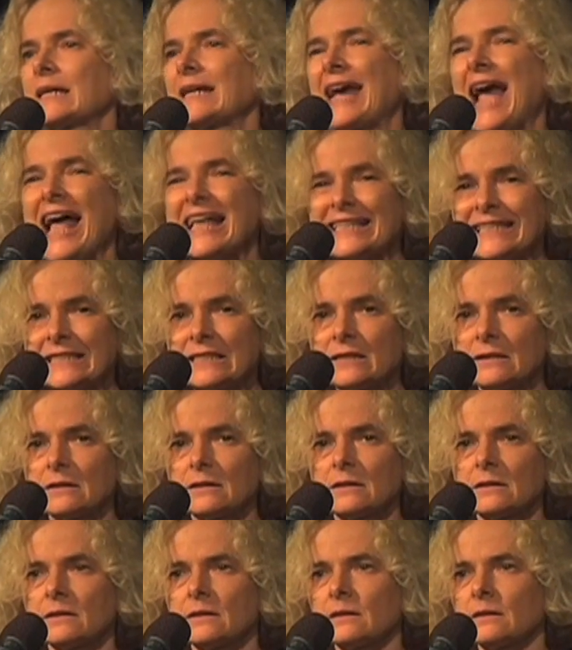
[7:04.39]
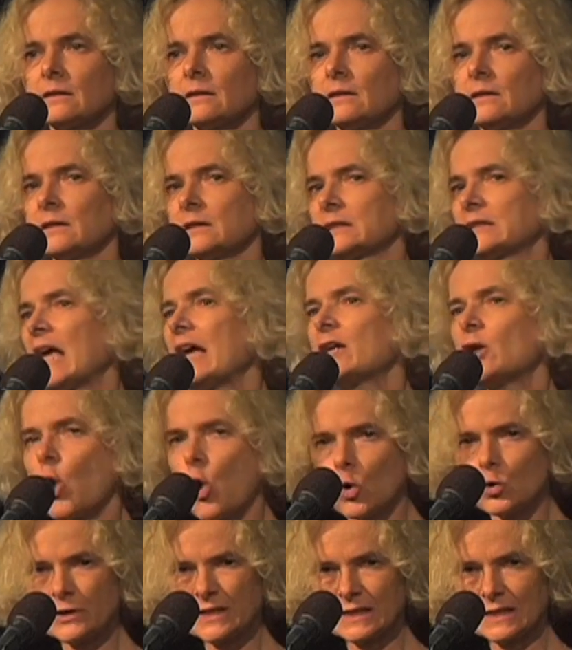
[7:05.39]
cancer,
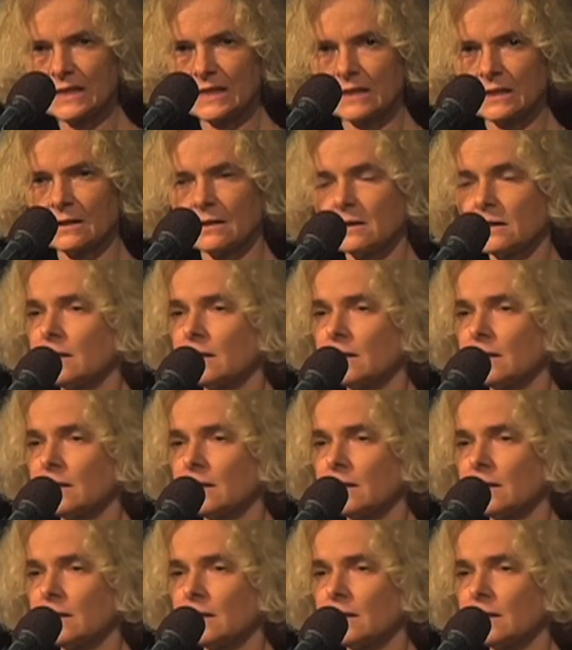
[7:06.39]
psychosis,